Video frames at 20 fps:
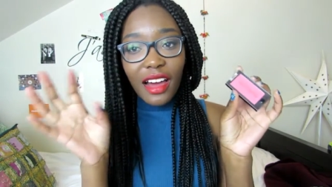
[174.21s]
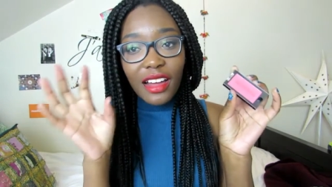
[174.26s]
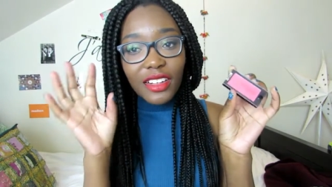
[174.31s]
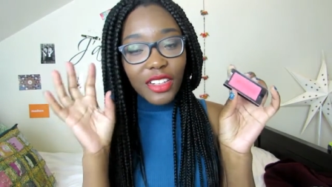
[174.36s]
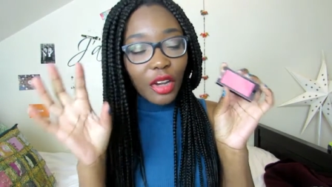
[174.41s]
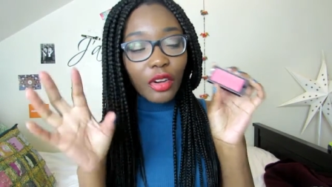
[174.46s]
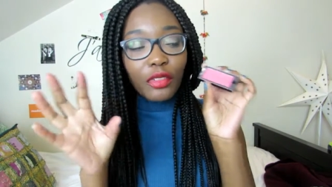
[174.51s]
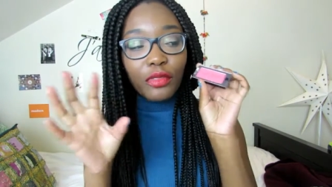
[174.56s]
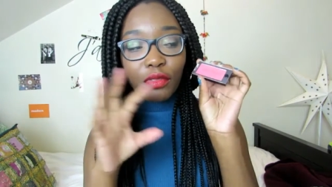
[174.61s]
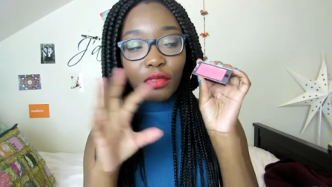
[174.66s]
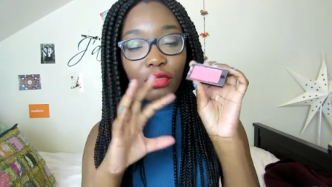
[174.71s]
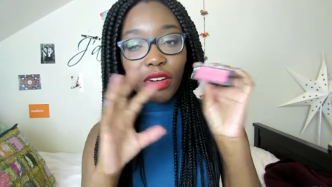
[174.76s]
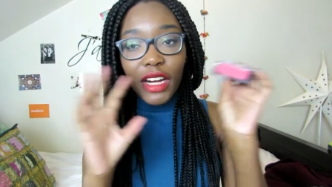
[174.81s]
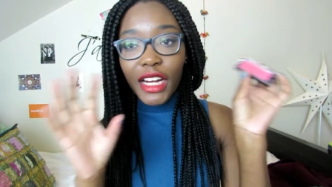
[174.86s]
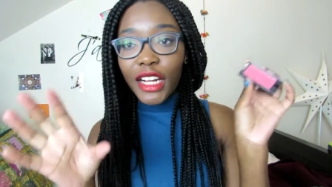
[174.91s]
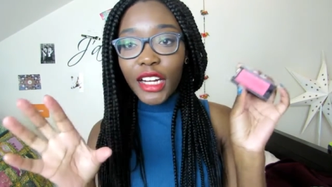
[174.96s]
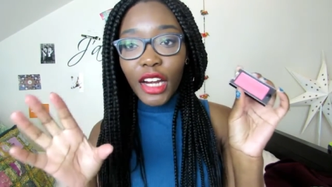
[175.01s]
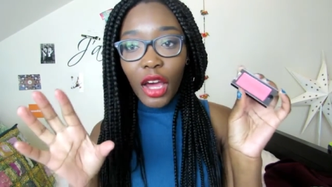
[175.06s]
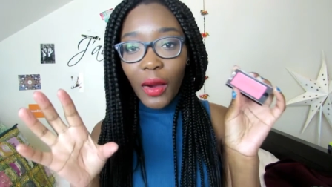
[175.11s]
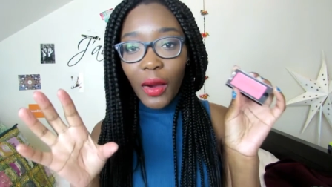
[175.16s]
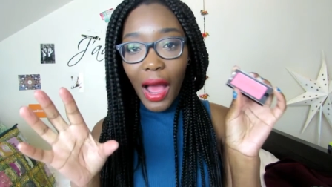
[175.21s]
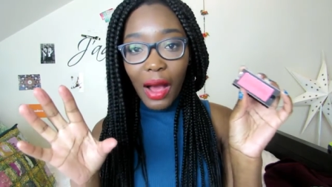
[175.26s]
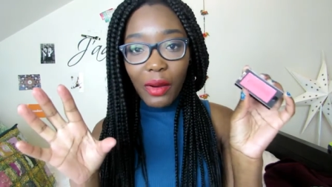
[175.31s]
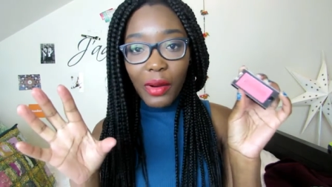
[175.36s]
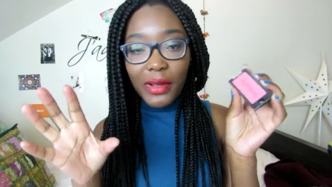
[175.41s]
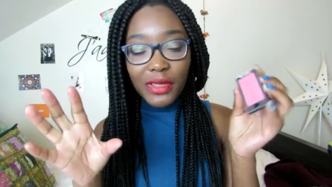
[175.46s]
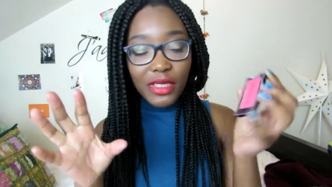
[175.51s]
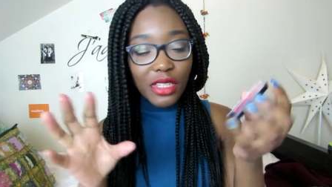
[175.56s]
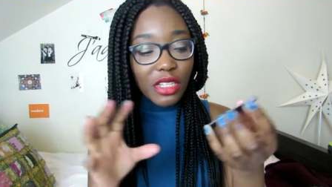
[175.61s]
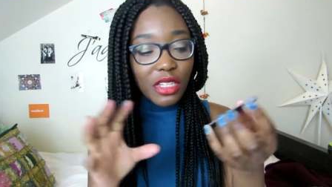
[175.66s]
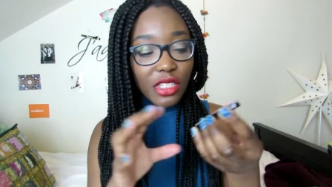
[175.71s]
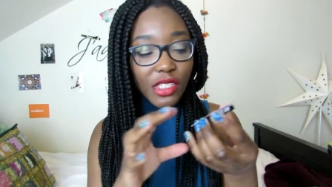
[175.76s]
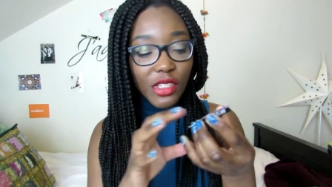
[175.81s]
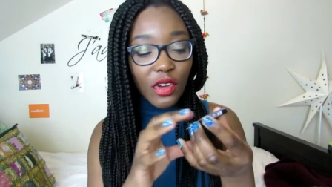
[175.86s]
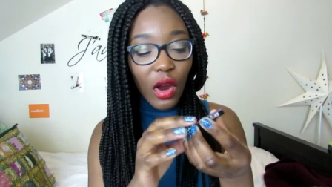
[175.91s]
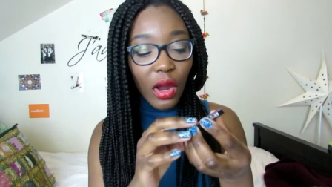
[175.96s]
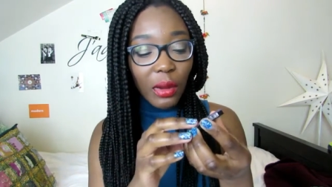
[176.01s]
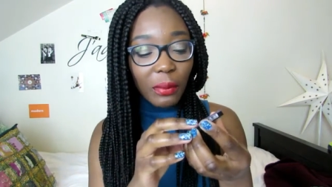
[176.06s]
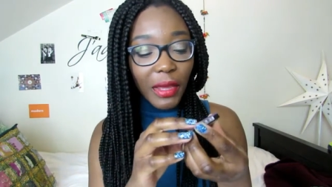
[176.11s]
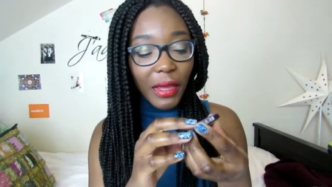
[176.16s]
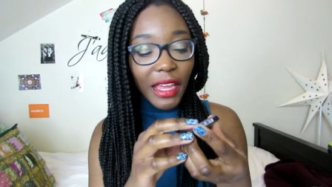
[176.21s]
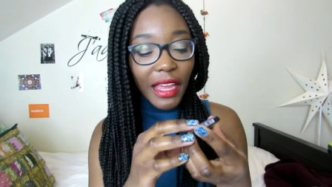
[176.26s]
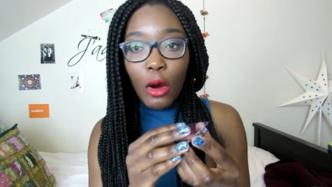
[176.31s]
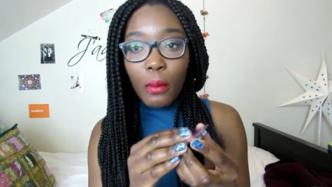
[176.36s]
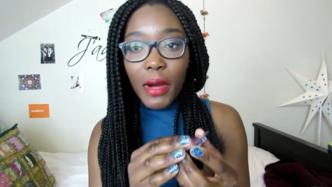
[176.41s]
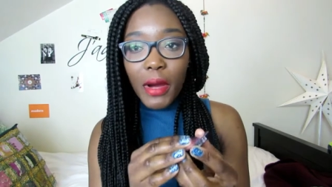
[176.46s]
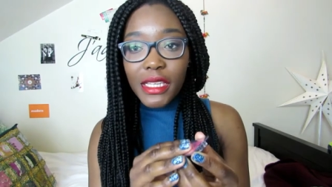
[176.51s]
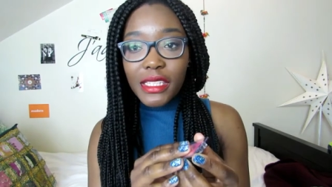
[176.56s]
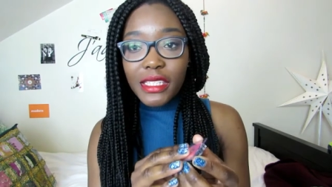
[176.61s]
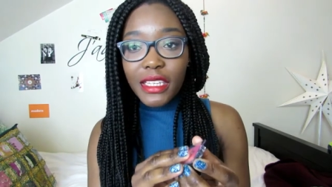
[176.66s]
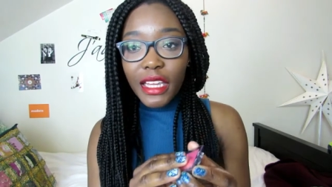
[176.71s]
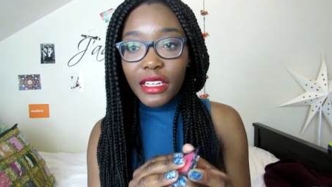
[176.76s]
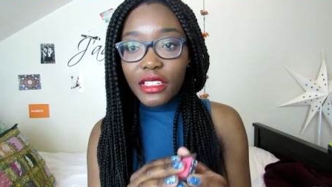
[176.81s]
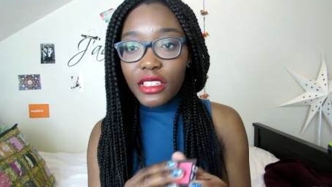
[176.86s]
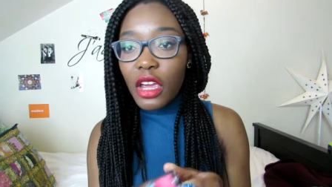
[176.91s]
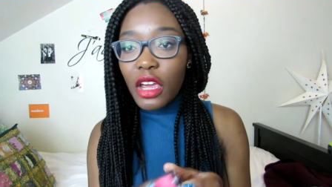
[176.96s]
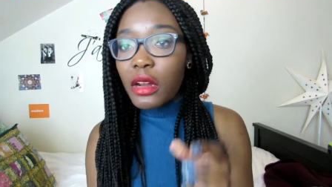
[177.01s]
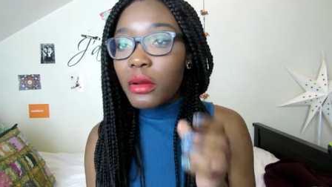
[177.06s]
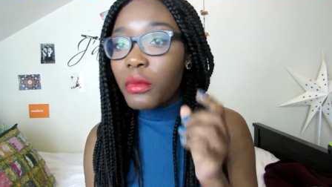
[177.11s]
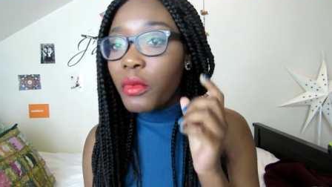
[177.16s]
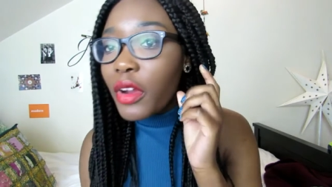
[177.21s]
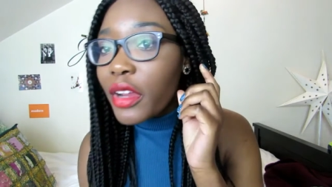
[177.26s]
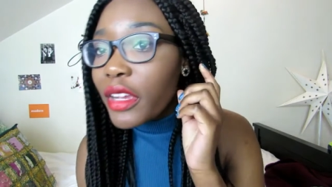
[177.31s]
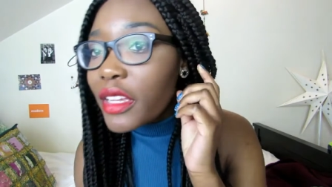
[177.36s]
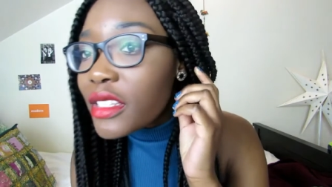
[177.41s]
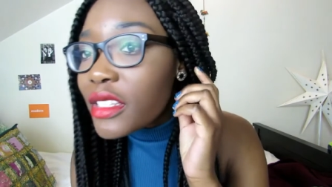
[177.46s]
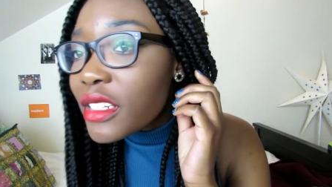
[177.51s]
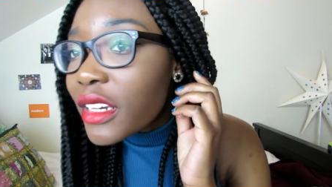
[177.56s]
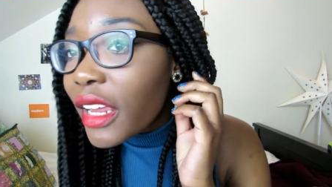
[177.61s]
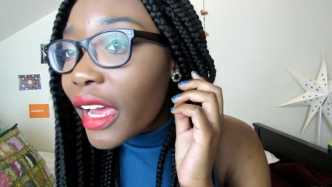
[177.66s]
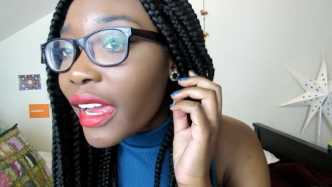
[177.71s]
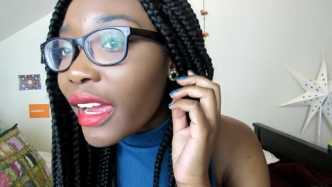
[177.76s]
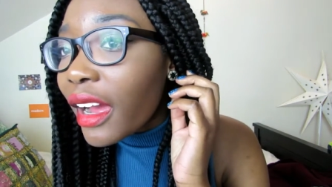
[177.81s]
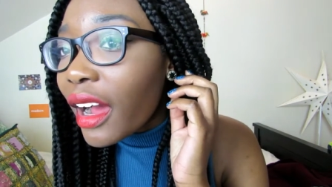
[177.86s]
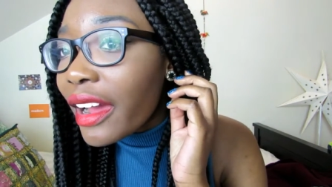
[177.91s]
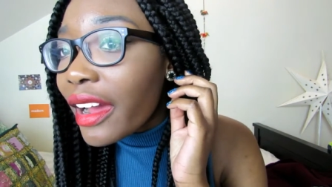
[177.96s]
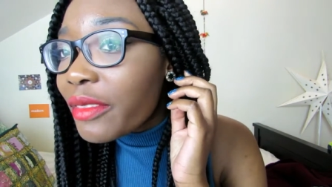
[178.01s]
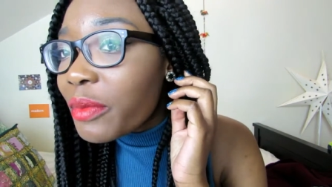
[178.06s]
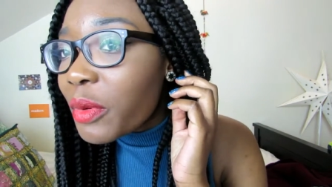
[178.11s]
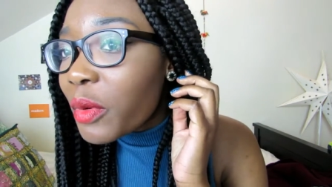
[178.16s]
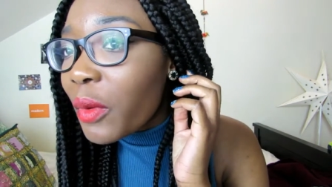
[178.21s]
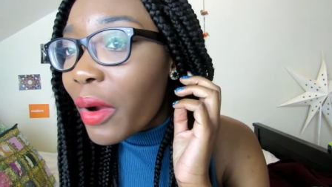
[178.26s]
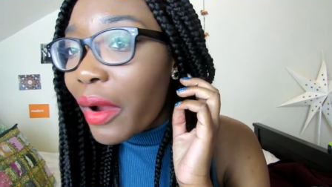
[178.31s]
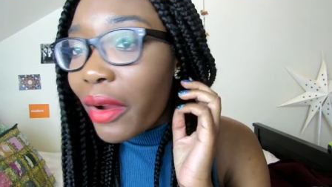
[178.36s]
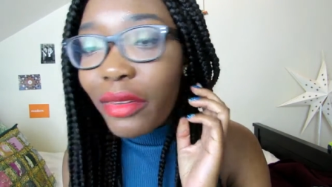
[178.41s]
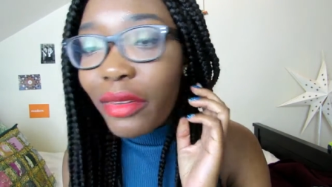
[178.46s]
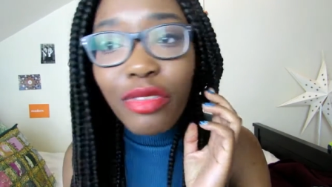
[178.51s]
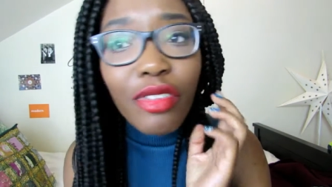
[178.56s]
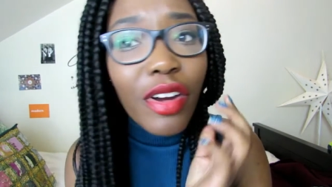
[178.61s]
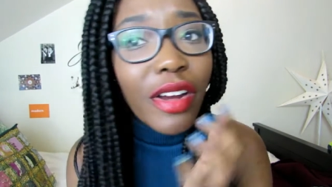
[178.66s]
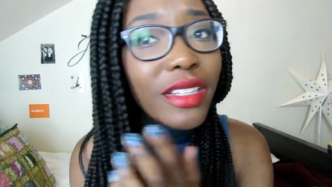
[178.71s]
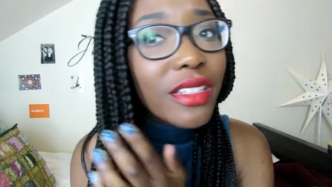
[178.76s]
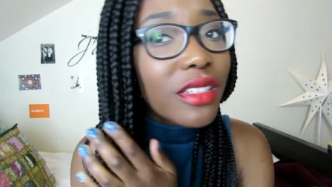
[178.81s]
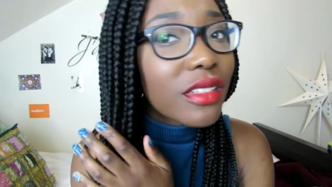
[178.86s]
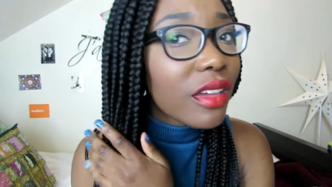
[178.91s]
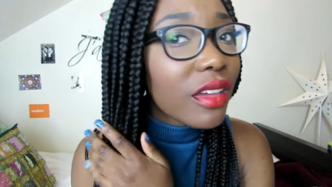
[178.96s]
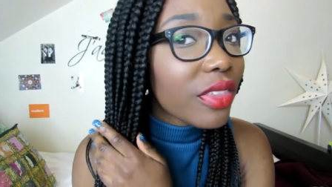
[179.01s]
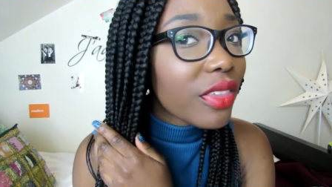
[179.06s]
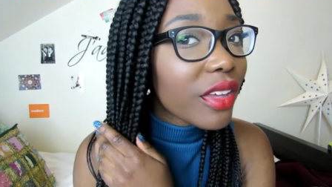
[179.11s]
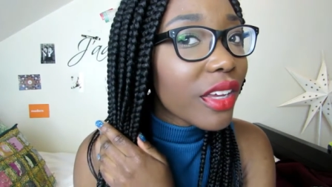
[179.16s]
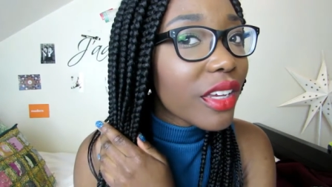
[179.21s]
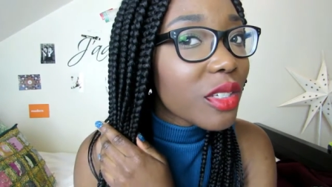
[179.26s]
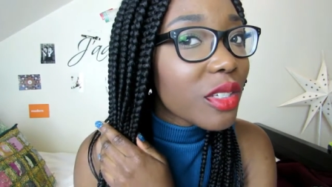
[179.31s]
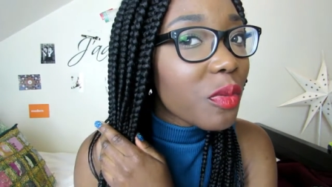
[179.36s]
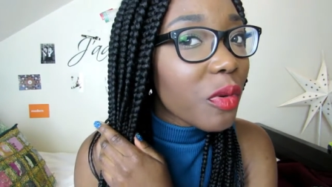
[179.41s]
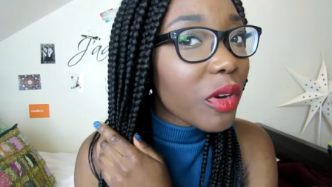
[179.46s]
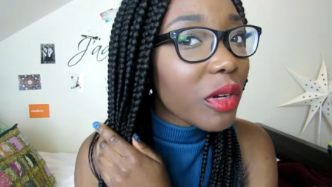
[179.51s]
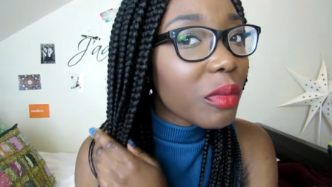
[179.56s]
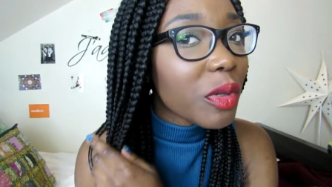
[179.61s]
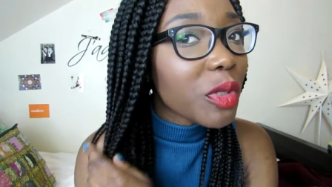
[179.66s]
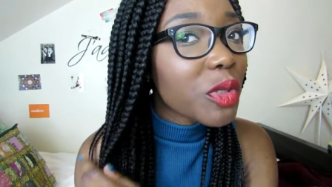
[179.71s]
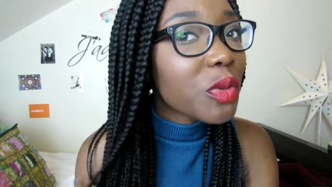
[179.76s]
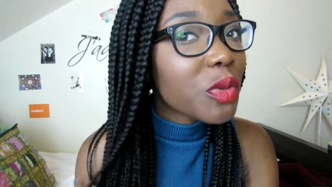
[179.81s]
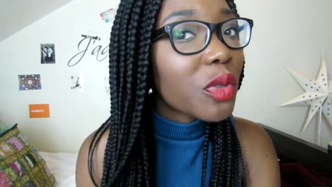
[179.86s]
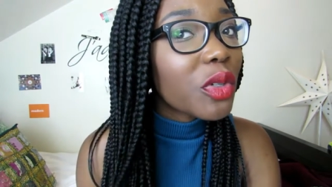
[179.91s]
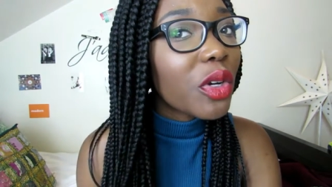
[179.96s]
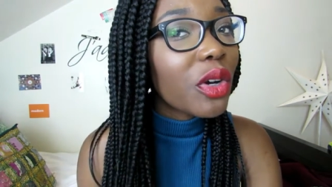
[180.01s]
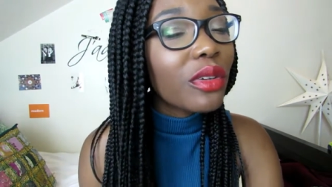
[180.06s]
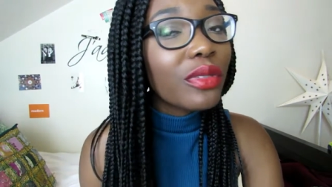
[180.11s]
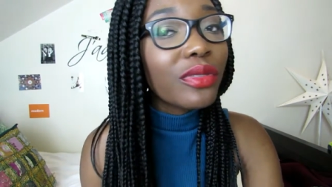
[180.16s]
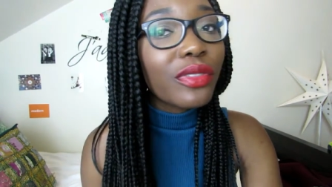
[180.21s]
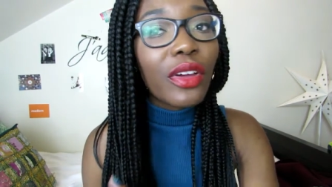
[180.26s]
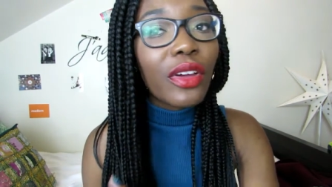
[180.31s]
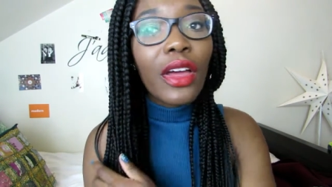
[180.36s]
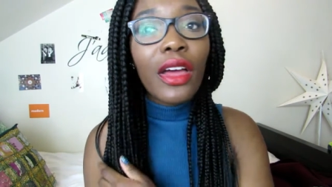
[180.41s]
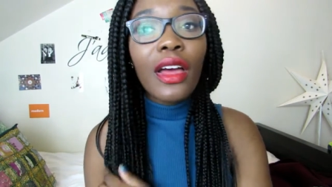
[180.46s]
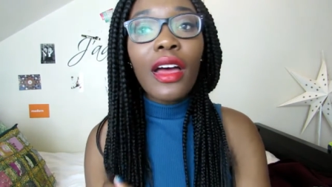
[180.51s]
I don't really know how else to describe it. On my skin tone, I'm wearing it today. I have been wearing it for ages, I think it's pretty much worn off.